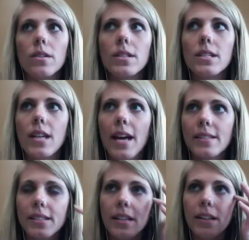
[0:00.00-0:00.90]

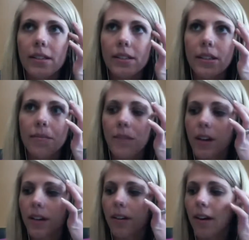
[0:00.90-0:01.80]
testing is
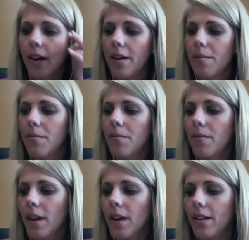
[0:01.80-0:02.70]
something
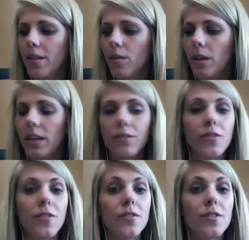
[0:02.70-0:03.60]
that we've
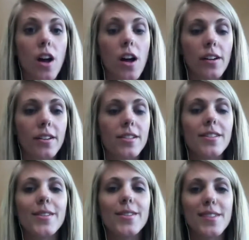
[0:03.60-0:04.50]

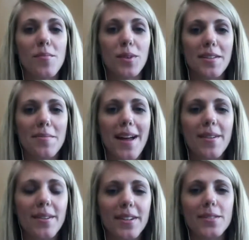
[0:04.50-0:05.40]
talked somewhat
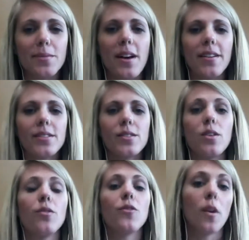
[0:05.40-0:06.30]
about as well,
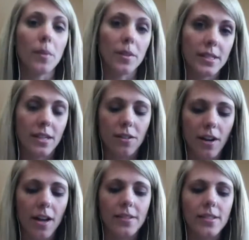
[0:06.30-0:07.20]
so formal
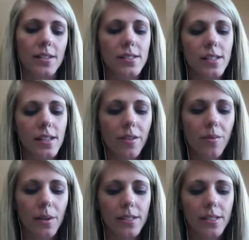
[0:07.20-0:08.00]
standardized testing and what's